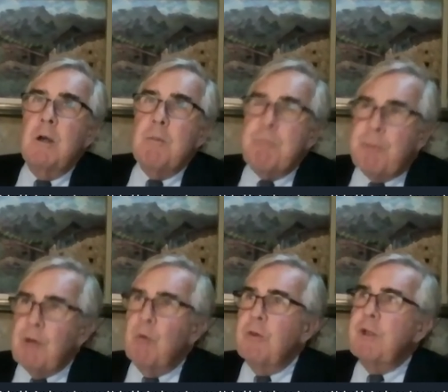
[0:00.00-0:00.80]

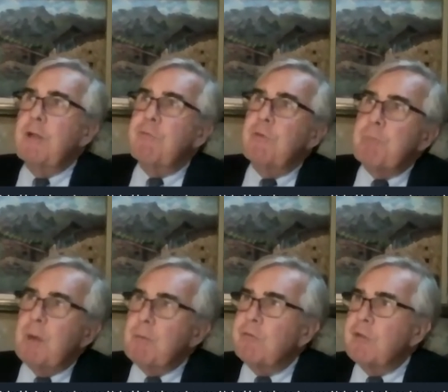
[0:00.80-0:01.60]
bring all the different
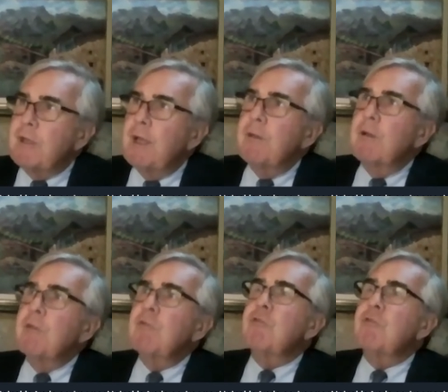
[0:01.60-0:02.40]
bubbles
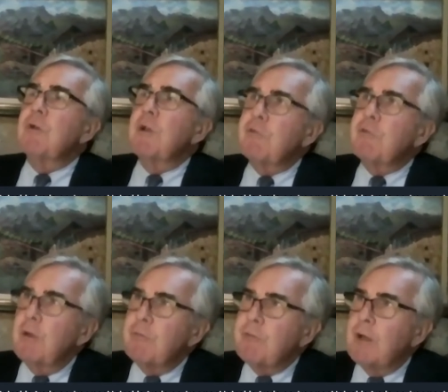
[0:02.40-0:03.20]
together, sort
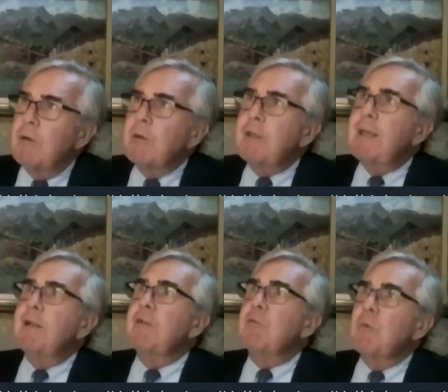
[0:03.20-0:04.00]
ourselves out,
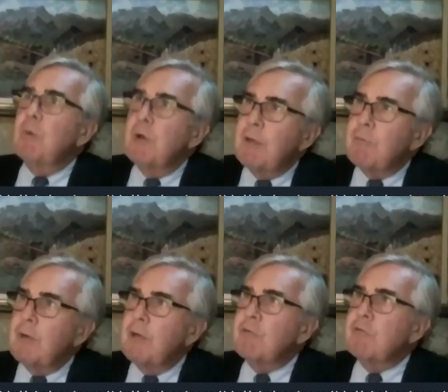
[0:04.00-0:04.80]
get into a working
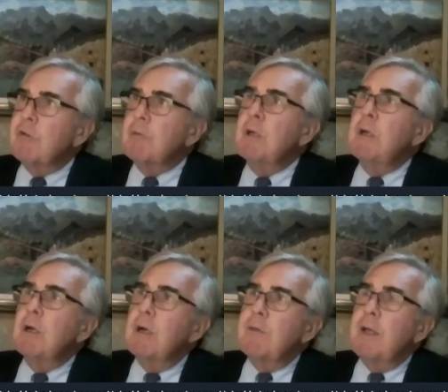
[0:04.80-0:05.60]
relationship,
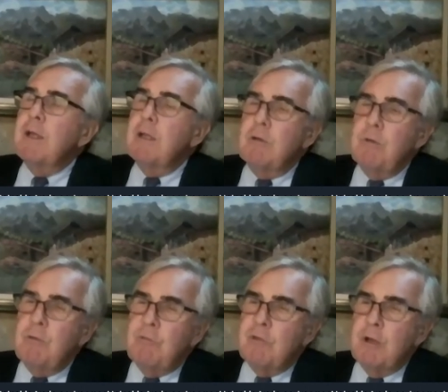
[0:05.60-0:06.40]
and that
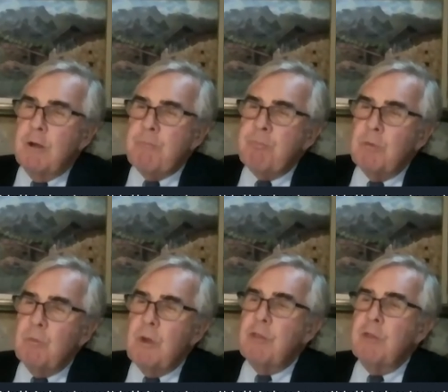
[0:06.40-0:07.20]
includes
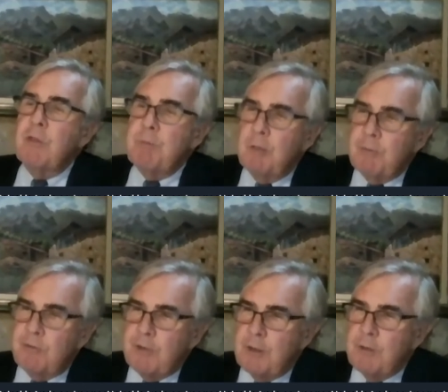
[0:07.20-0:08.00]
with
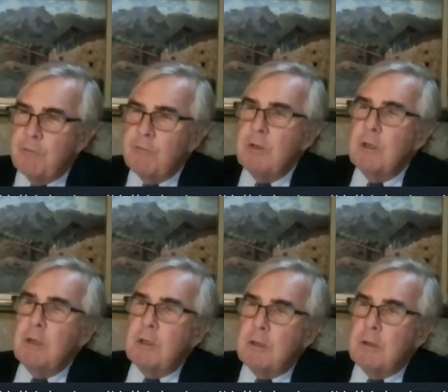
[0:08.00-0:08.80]
parliamentarians,
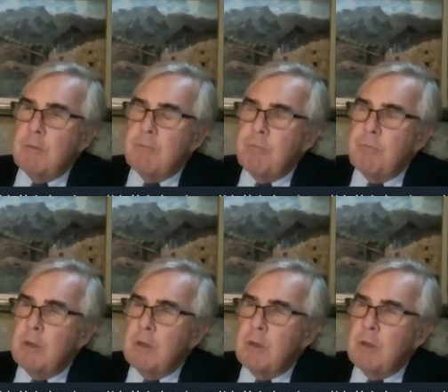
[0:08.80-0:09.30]
so